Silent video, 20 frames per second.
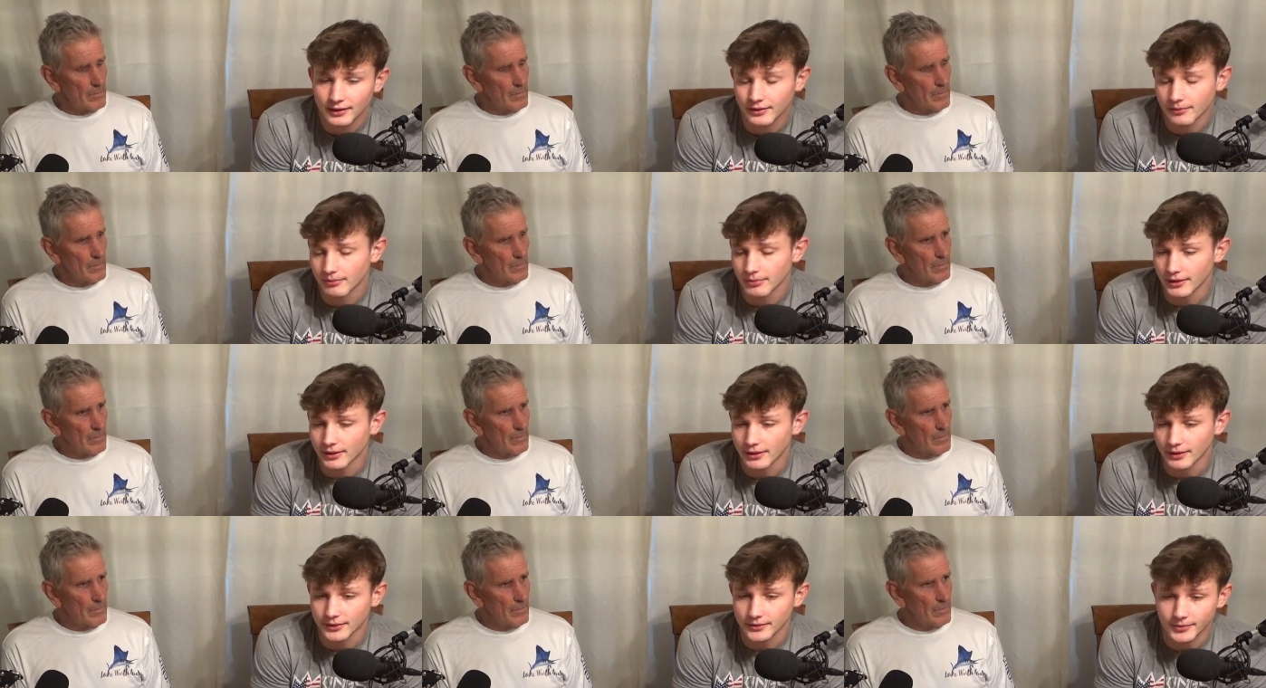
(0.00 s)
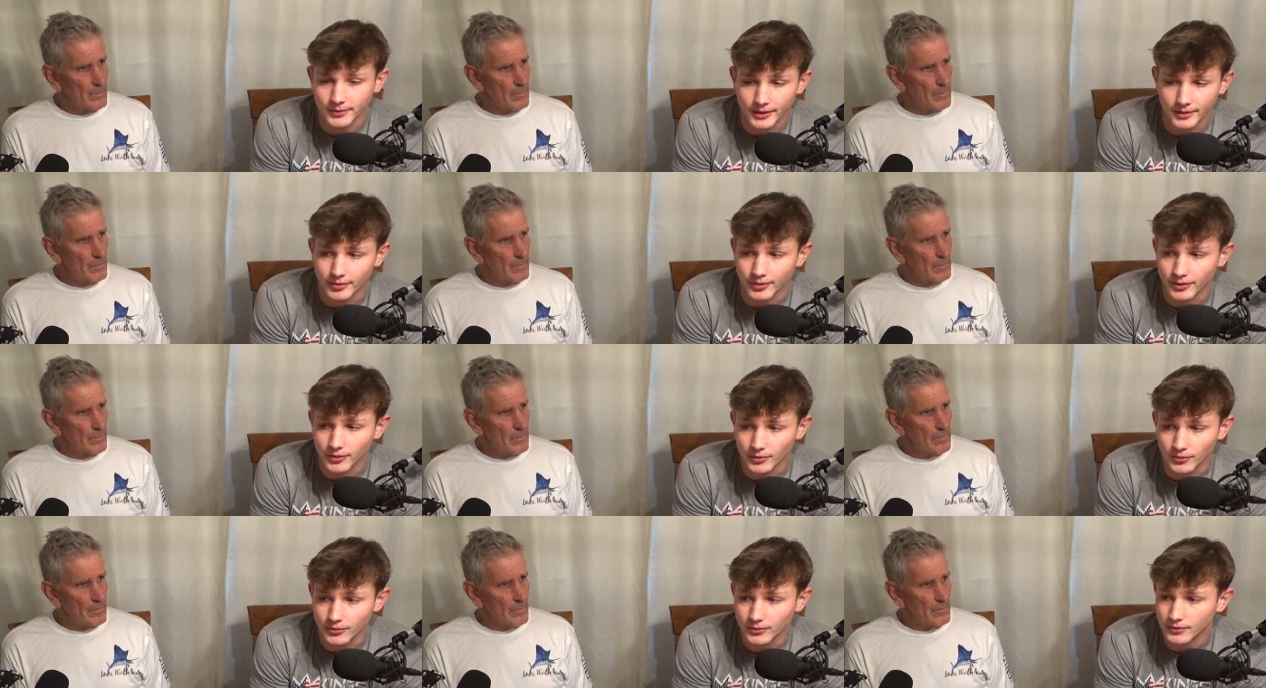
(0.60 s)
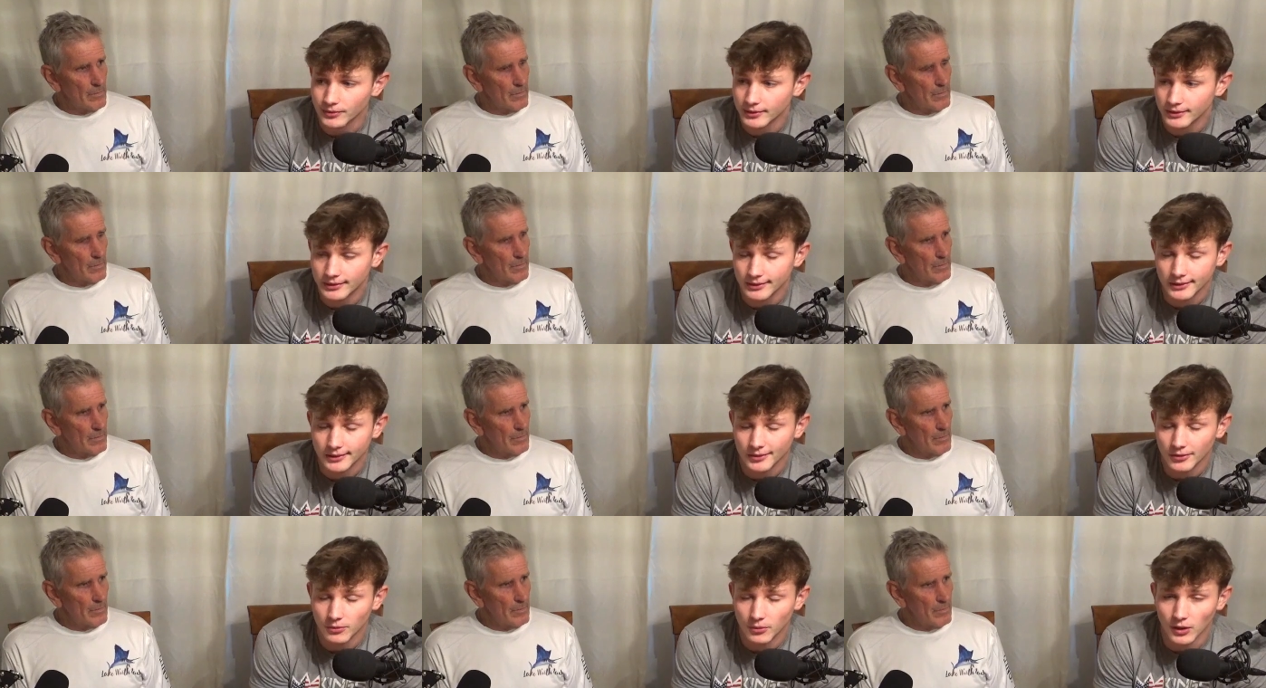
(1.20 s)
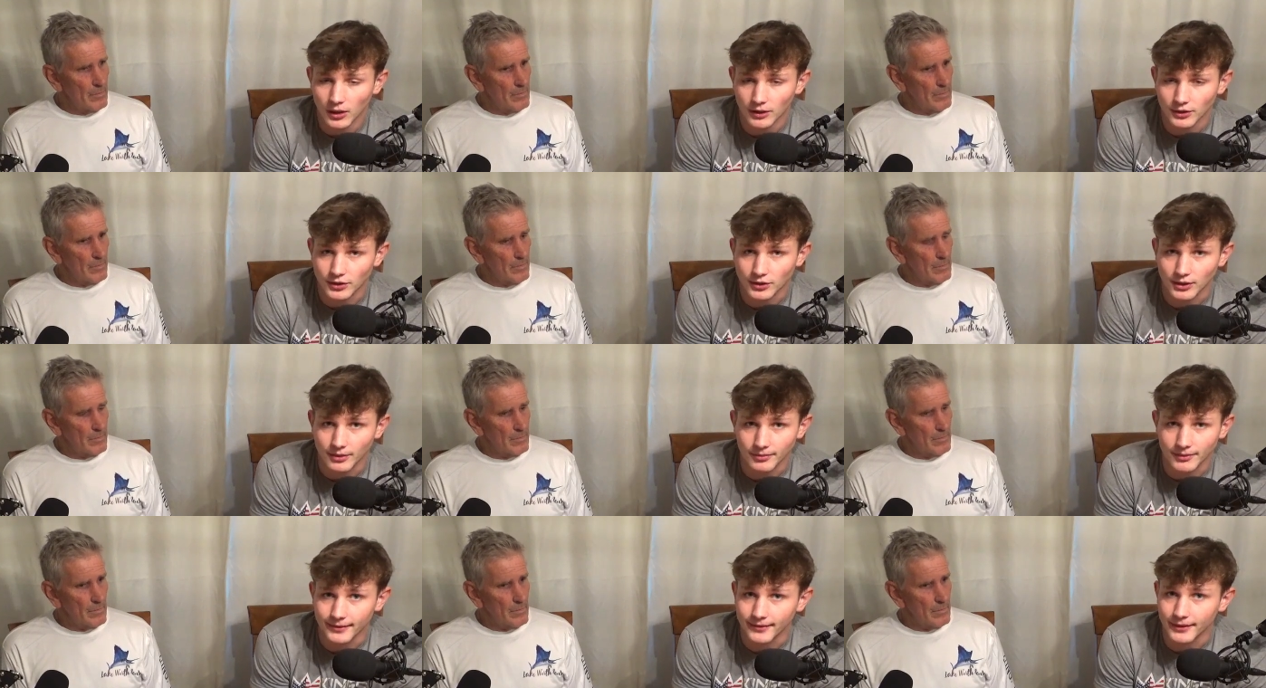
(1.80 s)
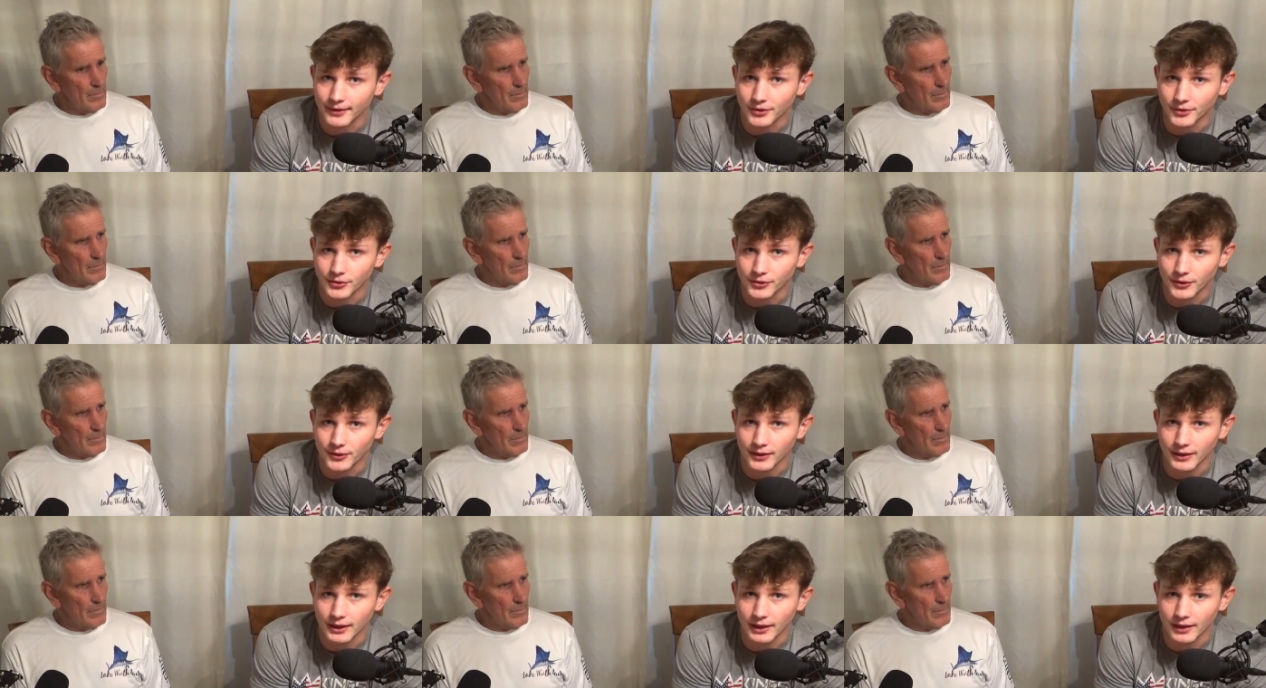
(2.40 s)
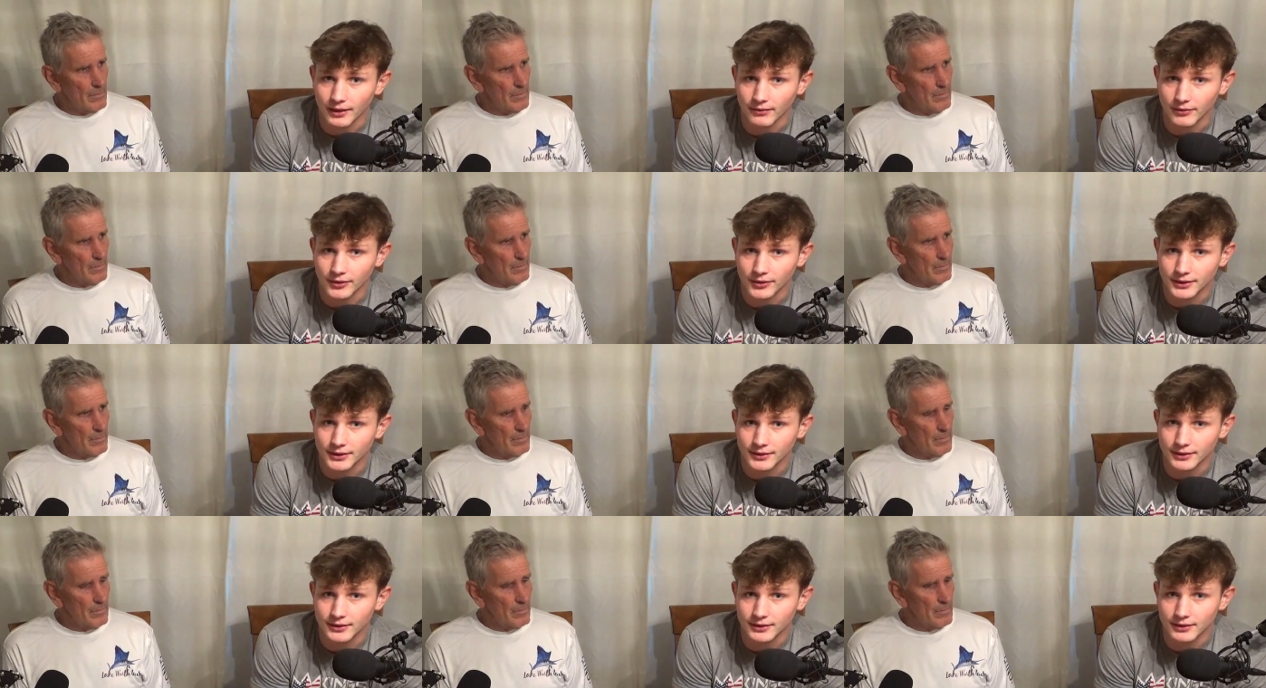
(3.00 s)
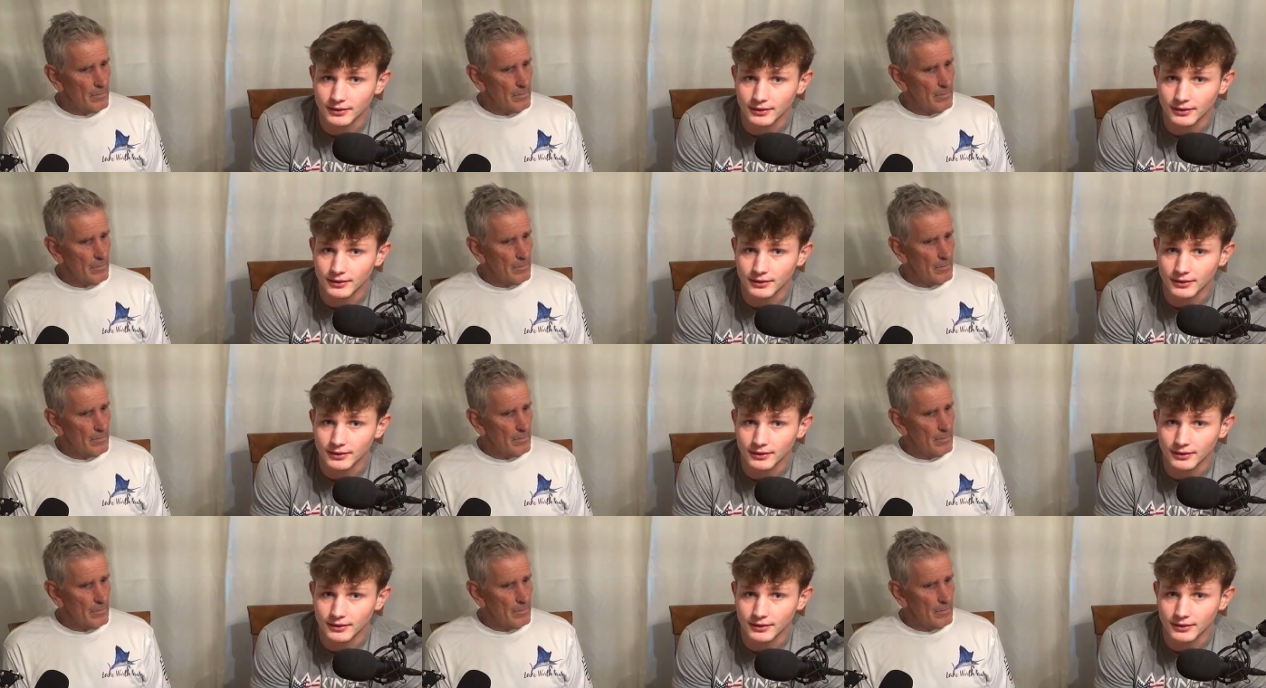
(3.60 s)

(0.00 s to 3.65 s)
Speaker 1: because maybe you watched something that you shouldn't have or did